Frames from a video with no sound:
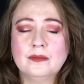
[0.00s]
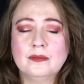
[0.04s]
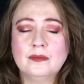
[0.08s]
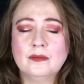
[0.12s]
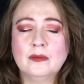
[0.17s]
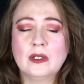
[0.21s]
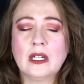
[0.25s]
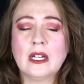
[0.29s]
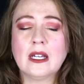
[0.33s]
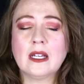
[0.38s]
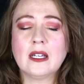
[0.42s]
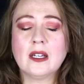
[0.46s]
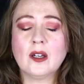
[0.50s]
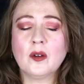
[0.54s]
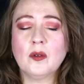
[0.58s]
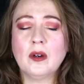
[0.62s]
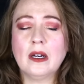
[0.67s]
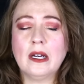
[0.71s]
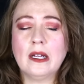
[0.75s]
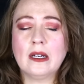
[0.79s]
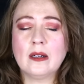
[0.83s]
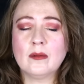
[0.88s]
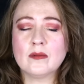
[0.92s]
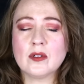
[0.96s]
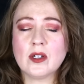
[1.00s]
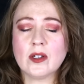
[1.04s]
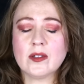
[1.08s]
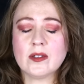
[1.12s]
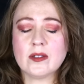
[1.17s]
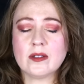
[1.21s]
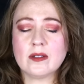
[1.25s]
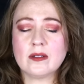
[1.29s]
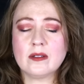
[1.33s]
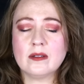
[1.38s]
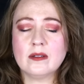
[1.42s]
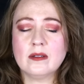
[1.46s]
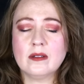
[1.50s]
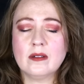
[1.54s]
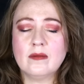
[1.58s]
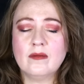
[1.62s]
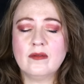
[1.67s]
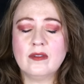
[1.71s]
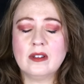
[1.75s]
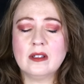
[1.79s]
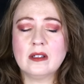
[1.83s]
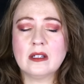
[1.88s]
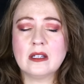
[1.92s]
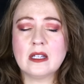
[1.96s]
When I get quiet, I'm just, I'm
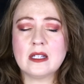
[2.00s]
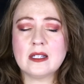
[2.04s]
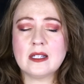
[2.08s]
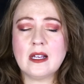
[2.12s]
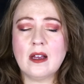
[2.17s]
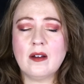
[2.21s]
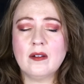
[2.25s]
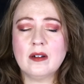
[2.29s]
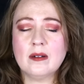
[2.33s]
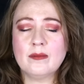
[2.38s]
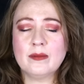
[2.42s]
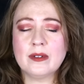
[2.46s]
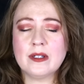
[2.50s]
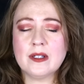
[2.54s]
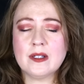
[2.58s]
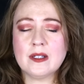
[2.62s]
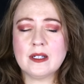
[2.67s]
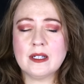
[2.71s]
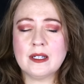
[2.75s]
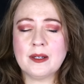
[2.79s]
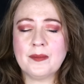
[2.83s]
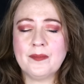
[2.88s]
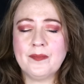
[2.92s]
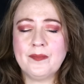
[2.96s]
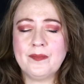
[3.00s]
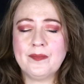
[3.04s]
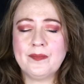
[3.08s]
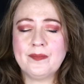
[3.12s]
feeling this out. I'm listening.